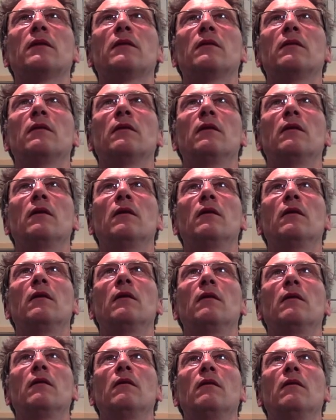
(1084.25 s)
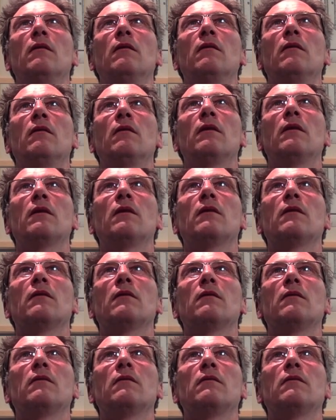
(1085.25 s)
Yeah, no, I can see,
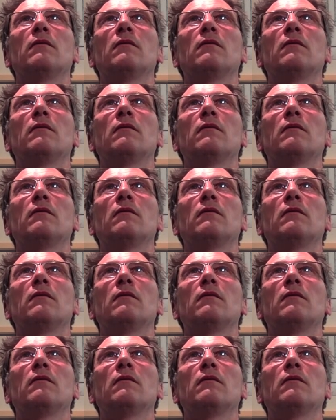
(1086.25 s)
it's a